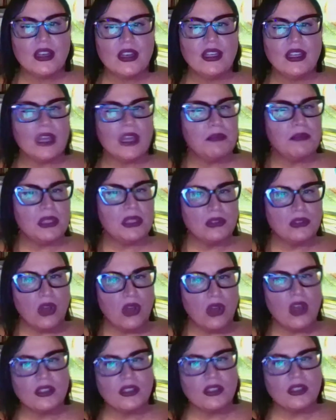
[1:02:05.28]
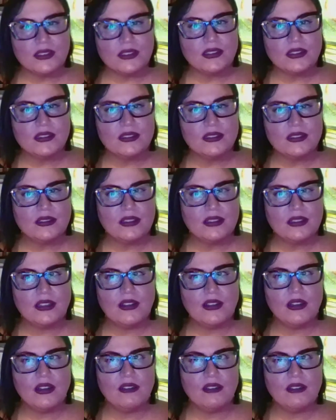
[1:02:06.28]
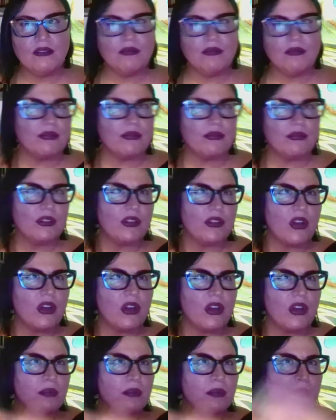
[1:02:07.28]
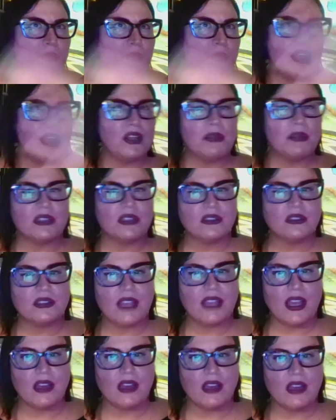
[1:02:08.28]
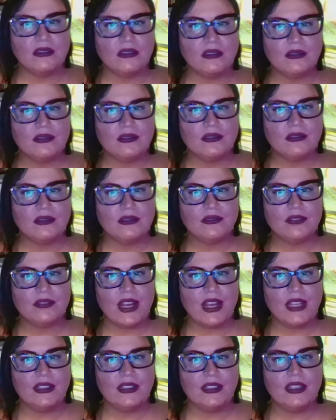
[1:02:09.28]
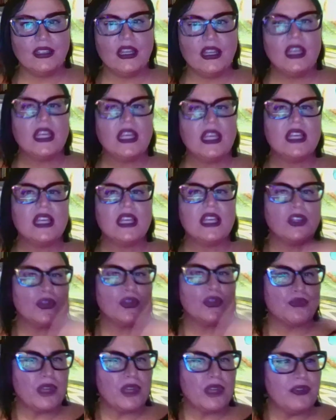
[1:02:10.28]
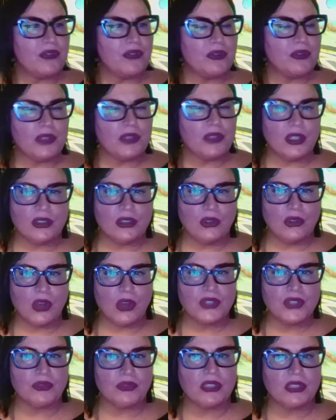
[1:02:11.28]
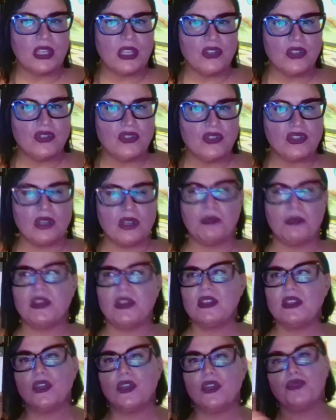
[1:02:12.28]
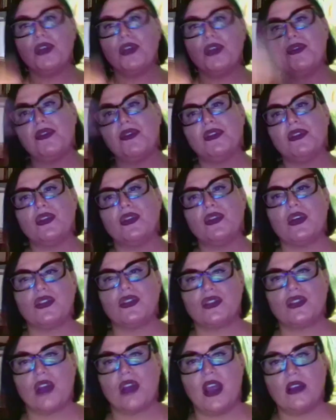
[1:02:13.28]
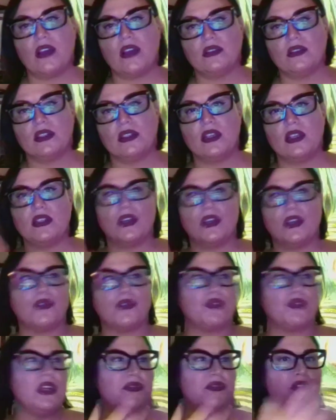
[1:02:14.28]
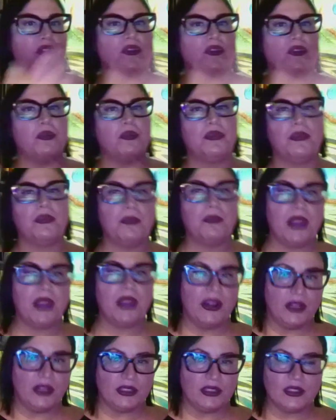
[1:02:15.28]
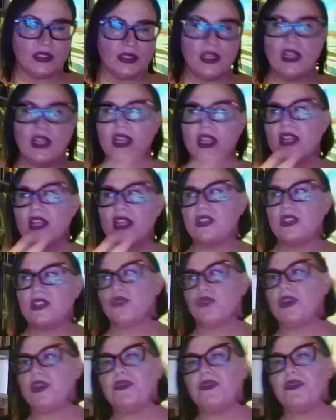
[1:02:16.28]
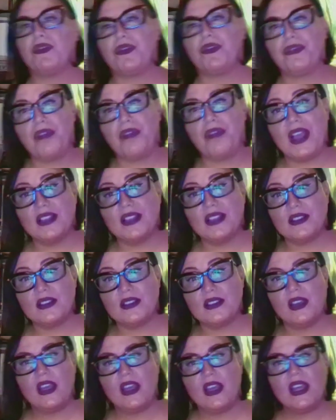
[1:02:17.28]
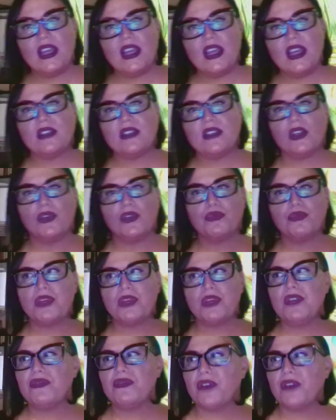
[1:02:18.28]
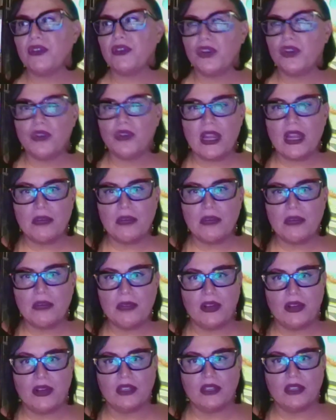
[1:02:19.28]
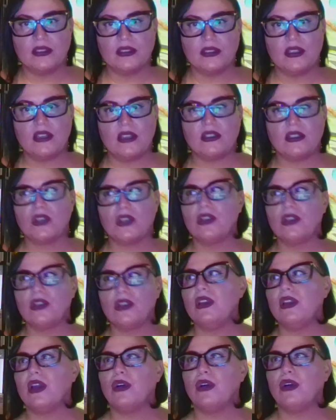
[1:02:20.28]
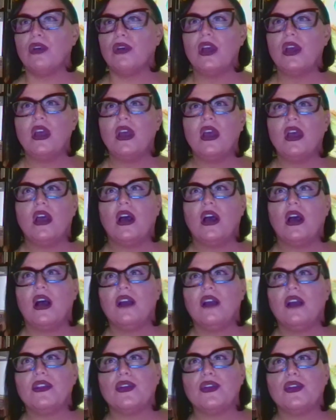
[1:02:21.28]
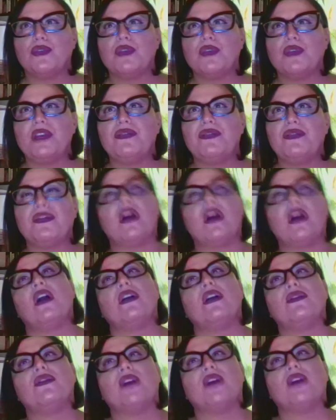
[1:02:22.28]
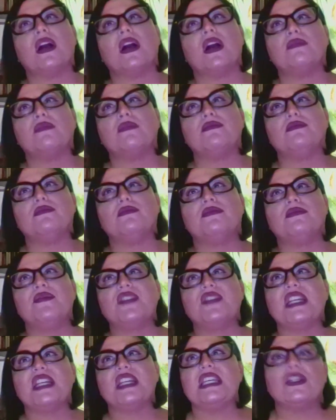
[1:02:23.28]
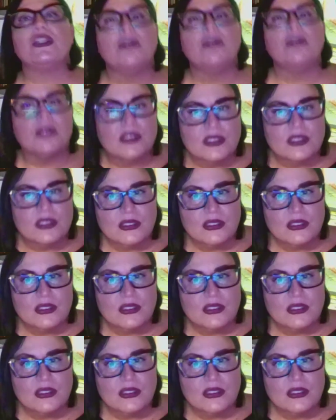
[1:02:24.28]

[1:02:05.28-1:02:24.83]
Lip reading: can be loss on a monumental scale, right? Is it grief of a lost relationship? Is it grief of a lost child? Is it grief of a parent? Is it grief of a friend? Is it grief of a grandparent? Is it, the grief of the guilt